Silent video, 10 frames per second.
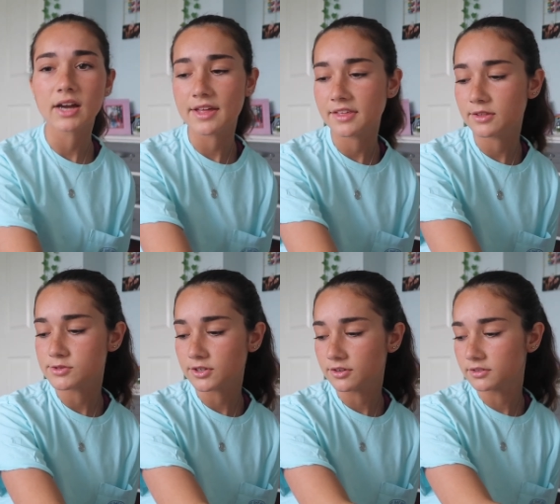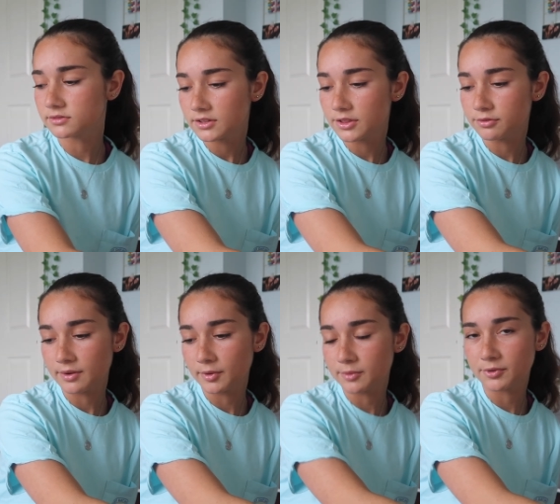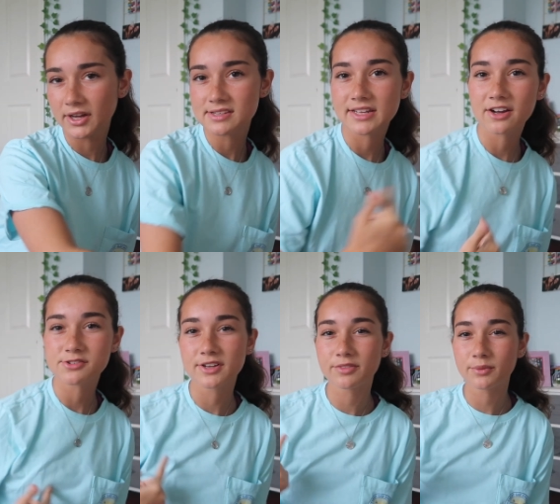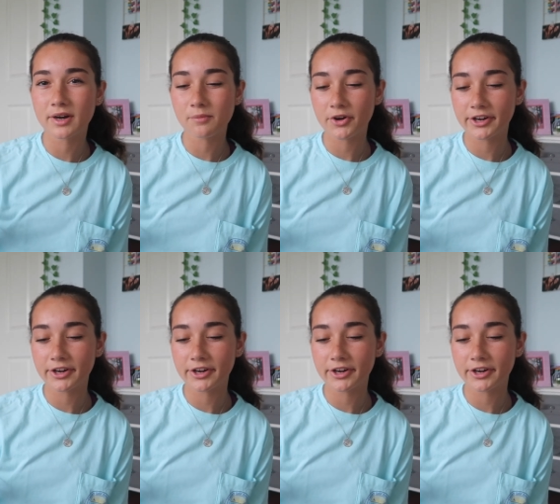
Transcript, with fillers: I think those are the three I'm gonna bring, because then I also have the one I'm